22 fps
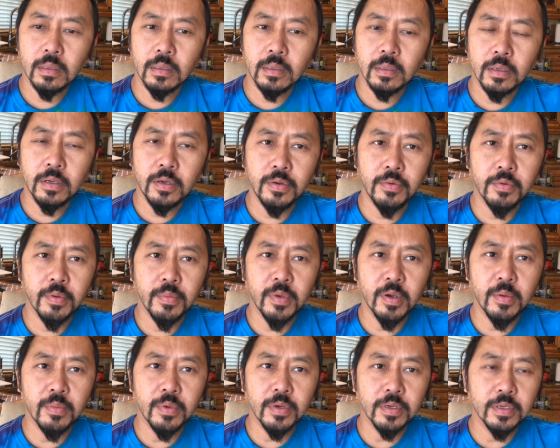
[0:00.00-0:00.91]
who
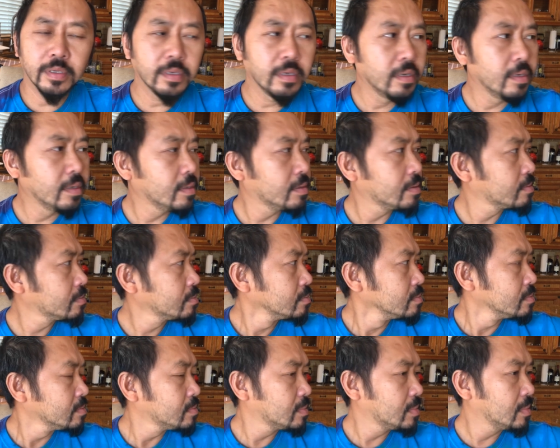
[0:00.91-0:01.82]
remembers,
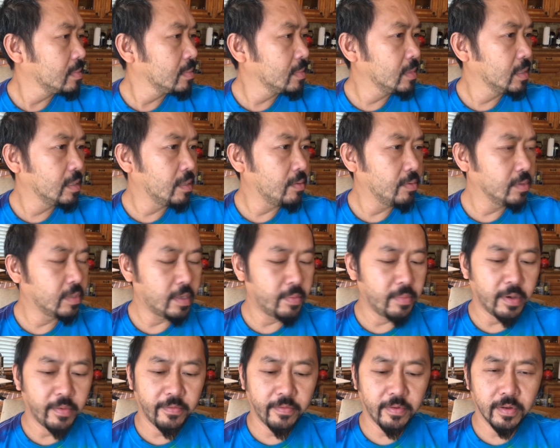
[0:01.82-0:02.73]
someone's at my
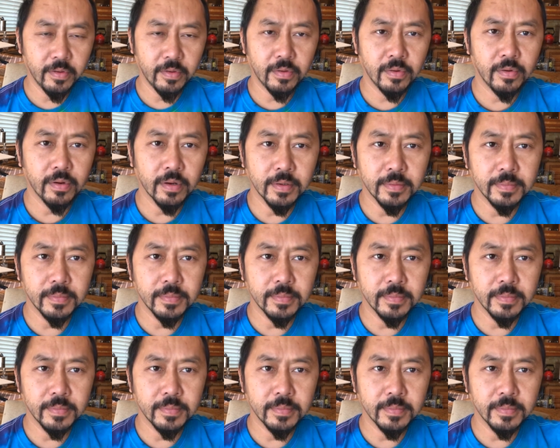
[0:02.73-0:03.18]
front door.